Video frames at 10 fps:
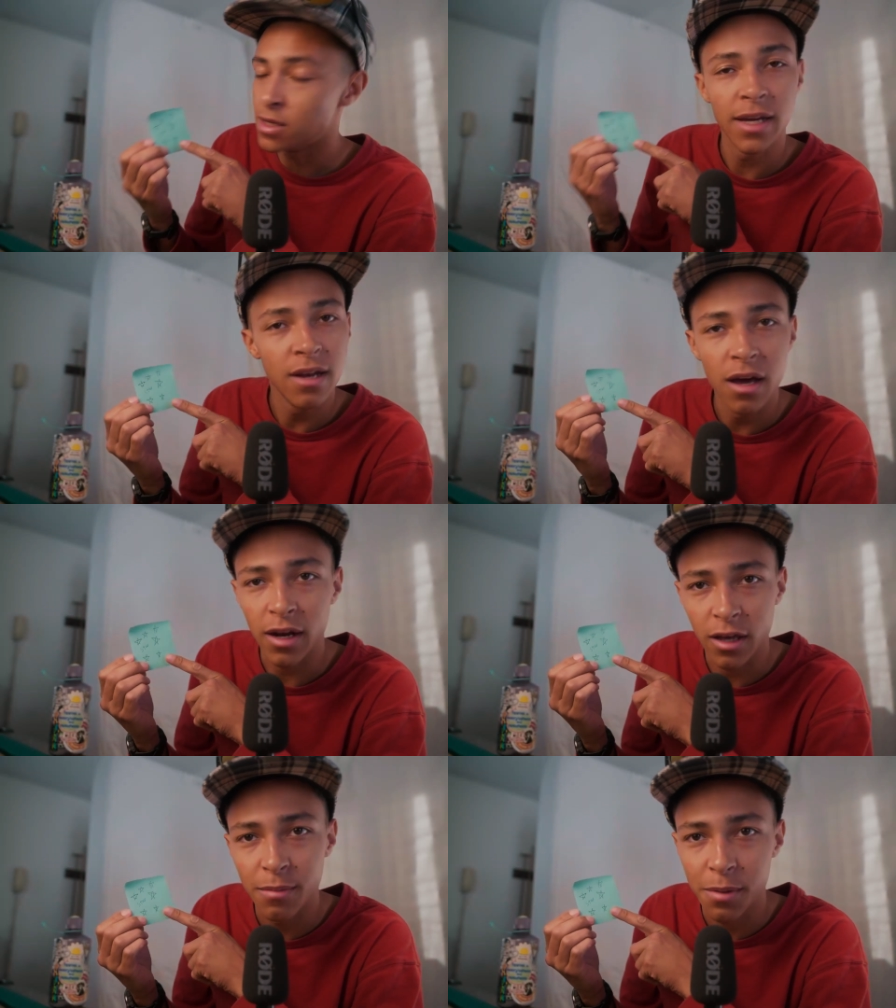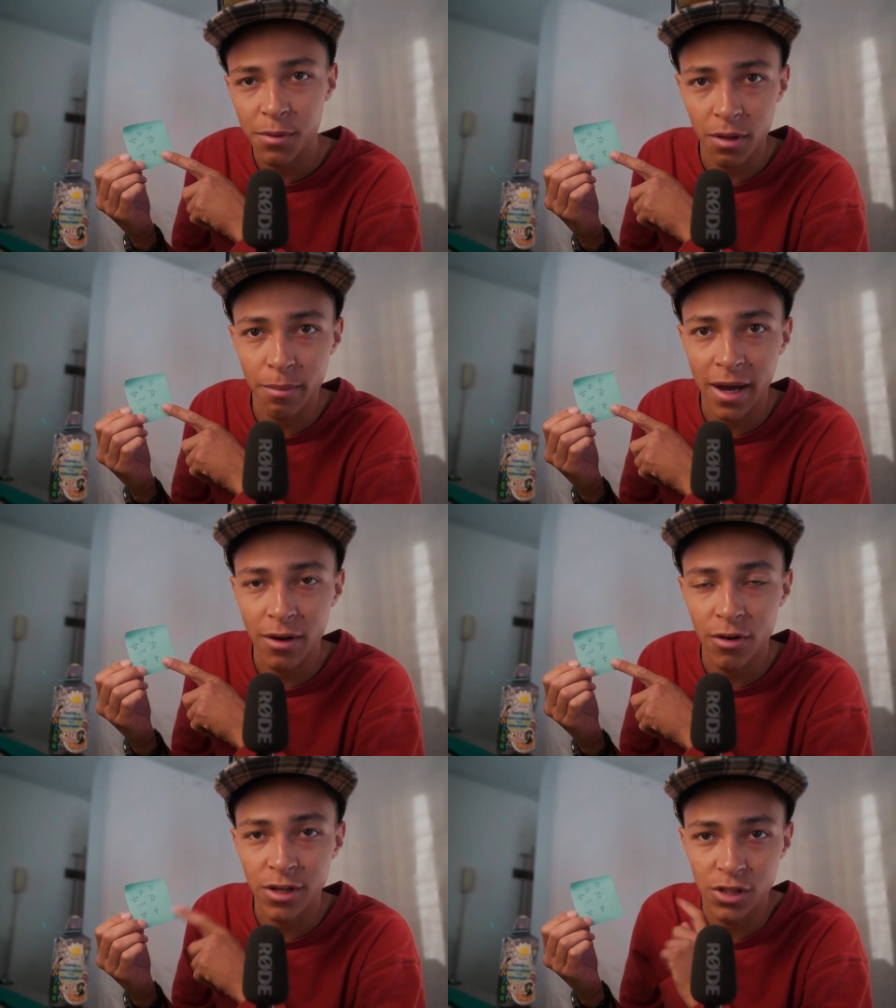did not come up with a
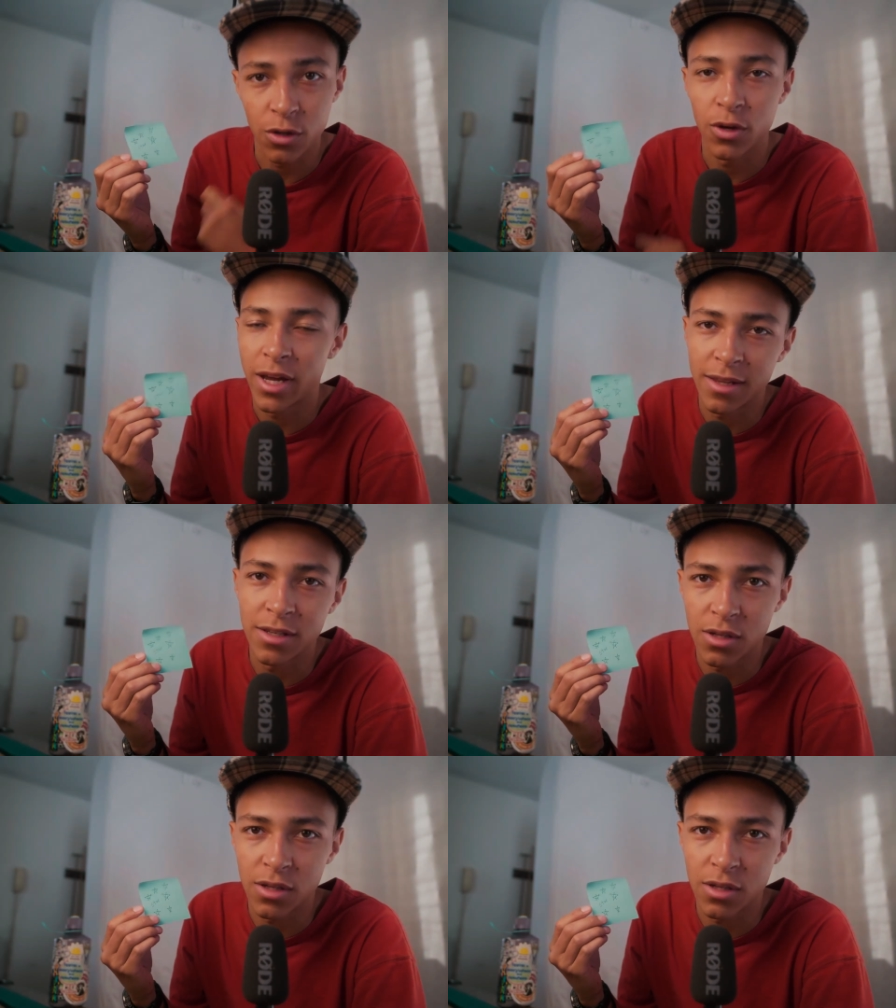pattern to create these